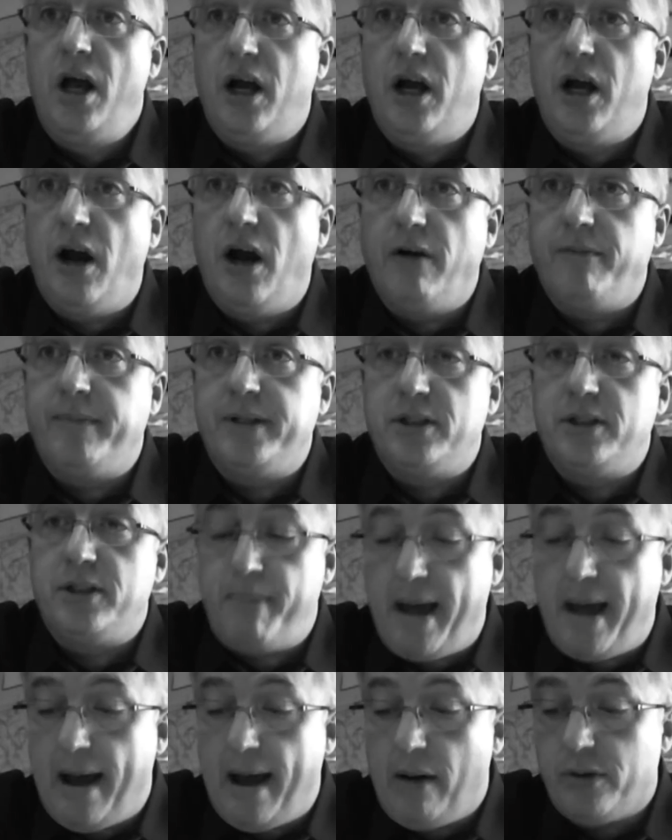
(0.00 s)
government's
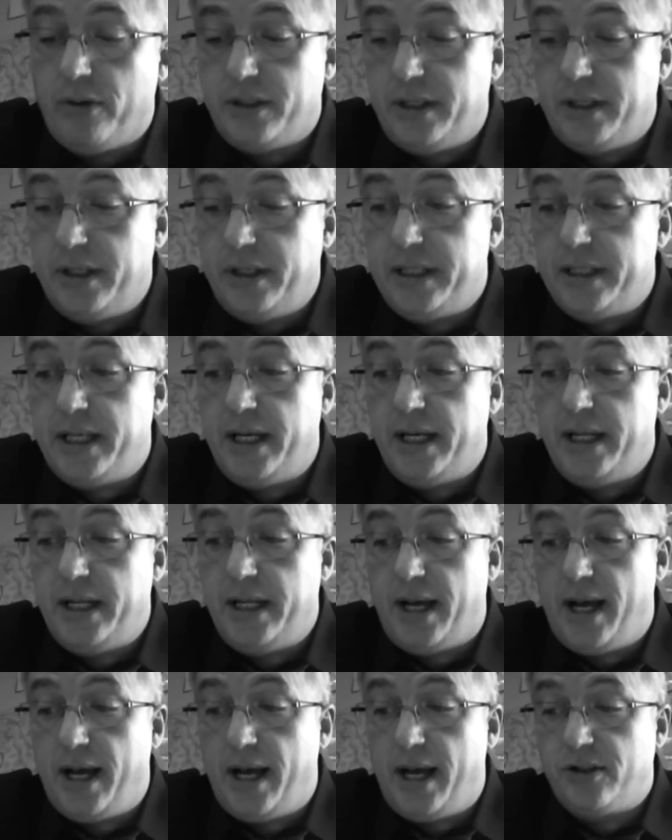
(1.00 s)
powers listed in the
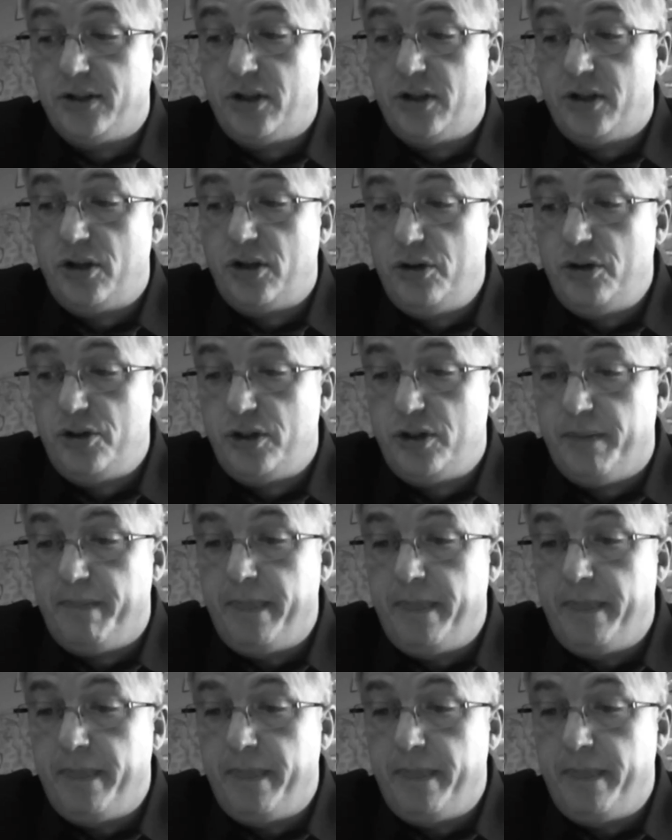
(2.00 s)
Constitution.